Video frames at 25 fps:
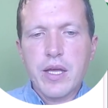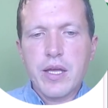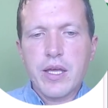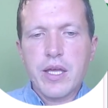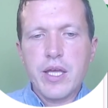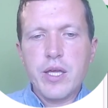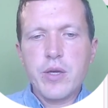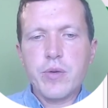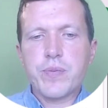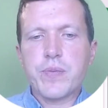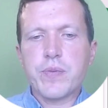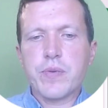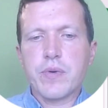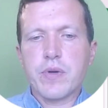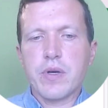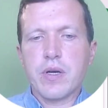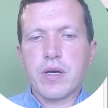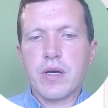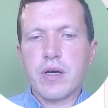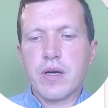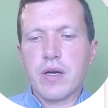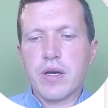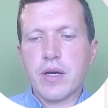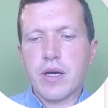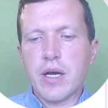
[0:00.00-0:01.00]
If
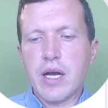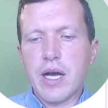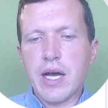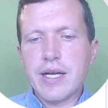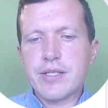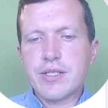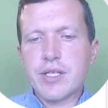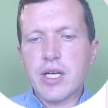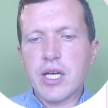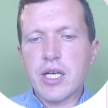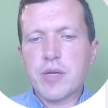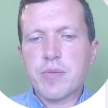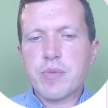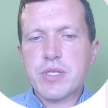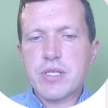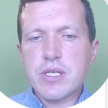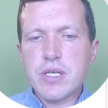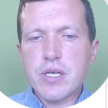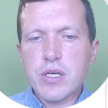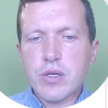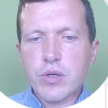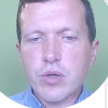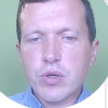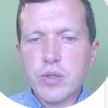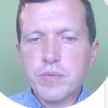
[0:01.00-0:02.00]
I type
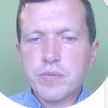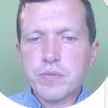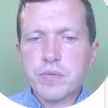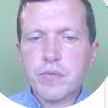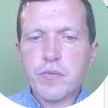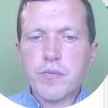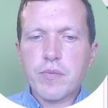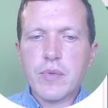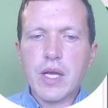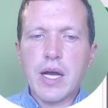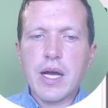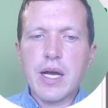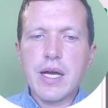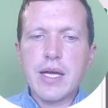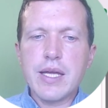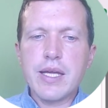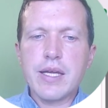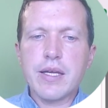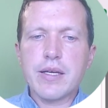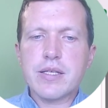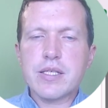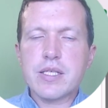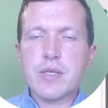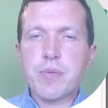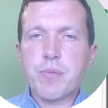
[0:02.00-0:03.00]
0, I
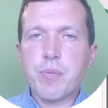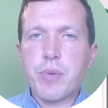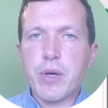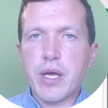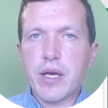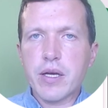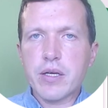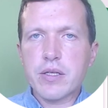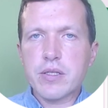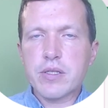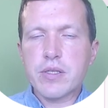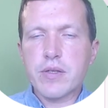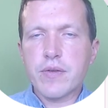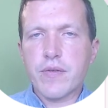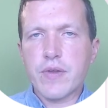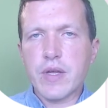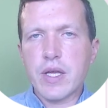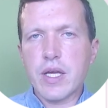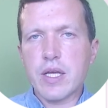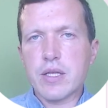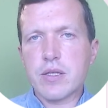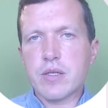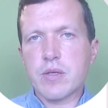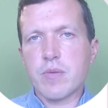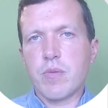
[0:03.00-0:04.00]
expect
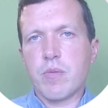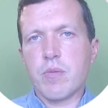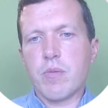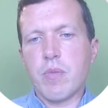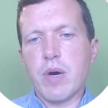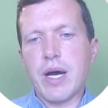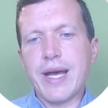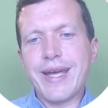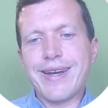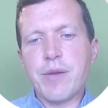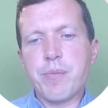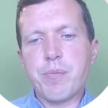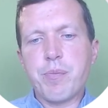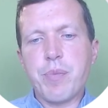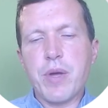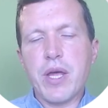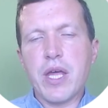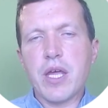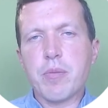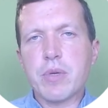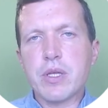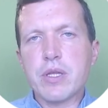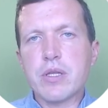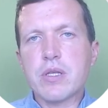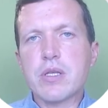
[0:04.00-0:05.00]
that my
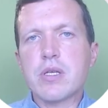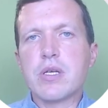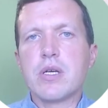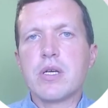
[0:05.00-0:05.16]
repayment